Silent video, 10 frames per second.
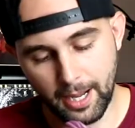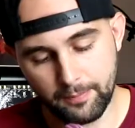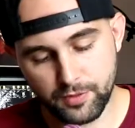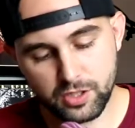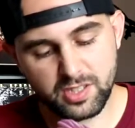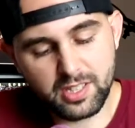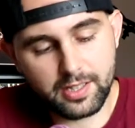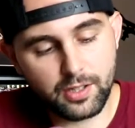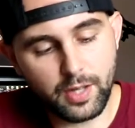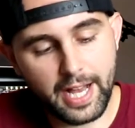
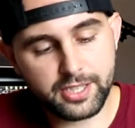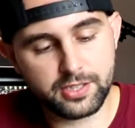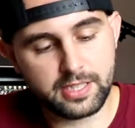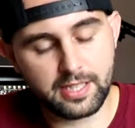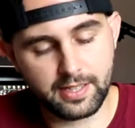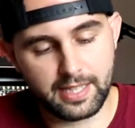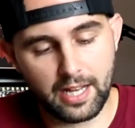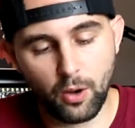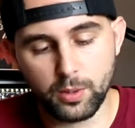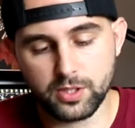Just little extra detail like
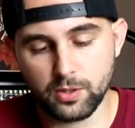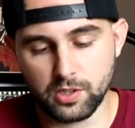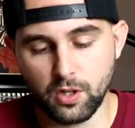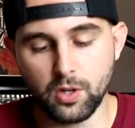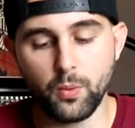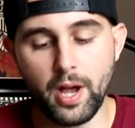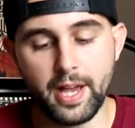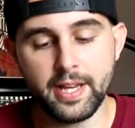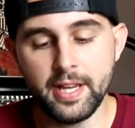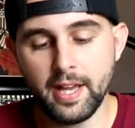that always goes a long
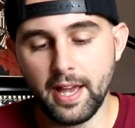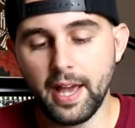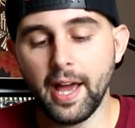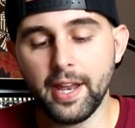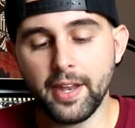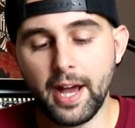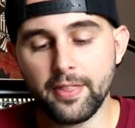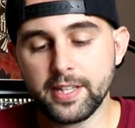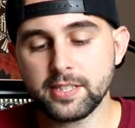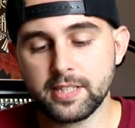way, and
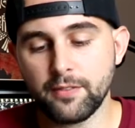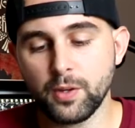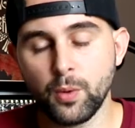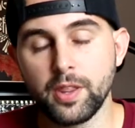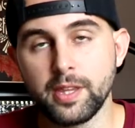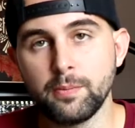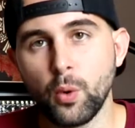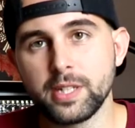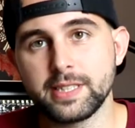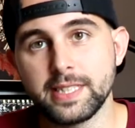this is definitely one of the
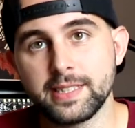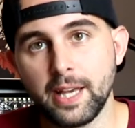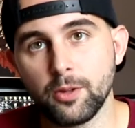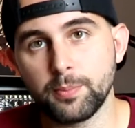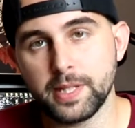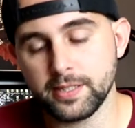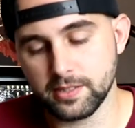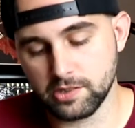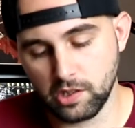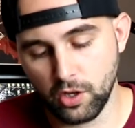more detailed
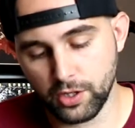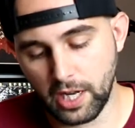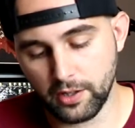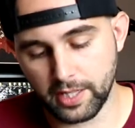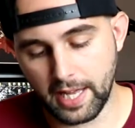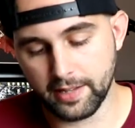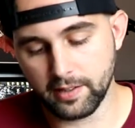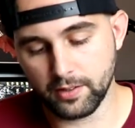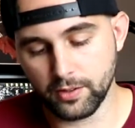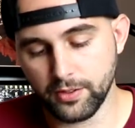pieces. The longer I look at it,
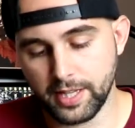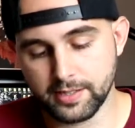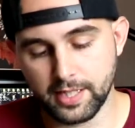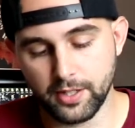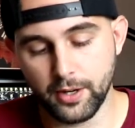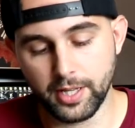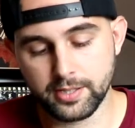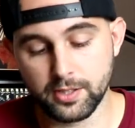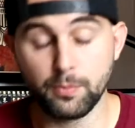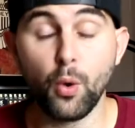the little things I
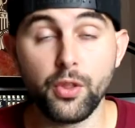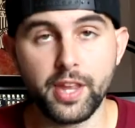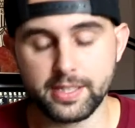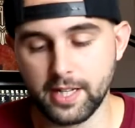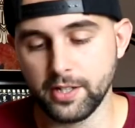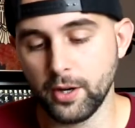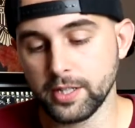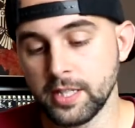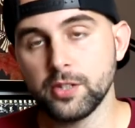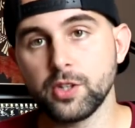notice, the more things I
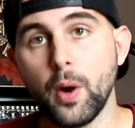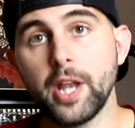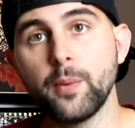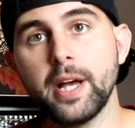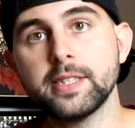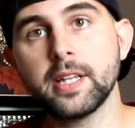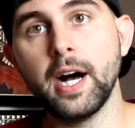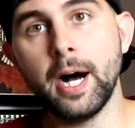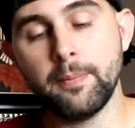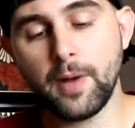notice. So anyways,
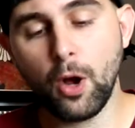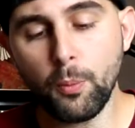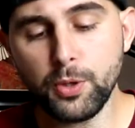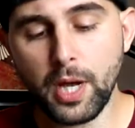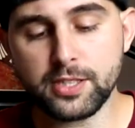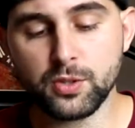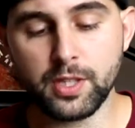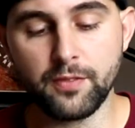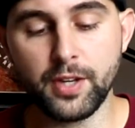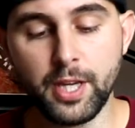I hope you guys
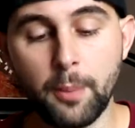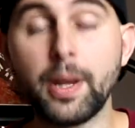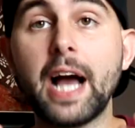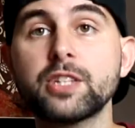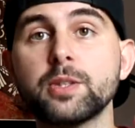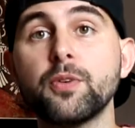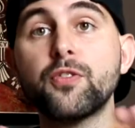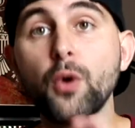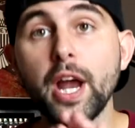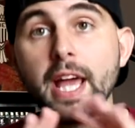enjoyed the video, but actually
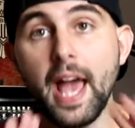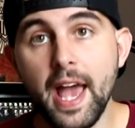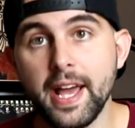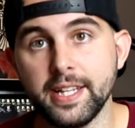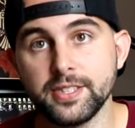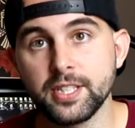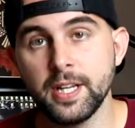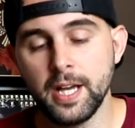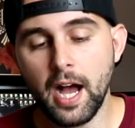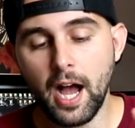before I end,
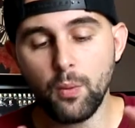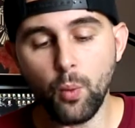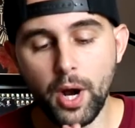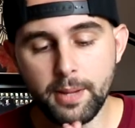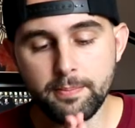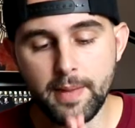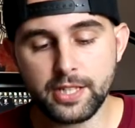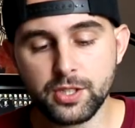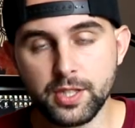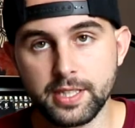I want to
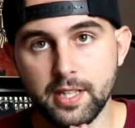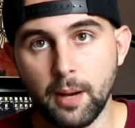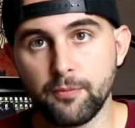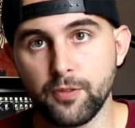measure this up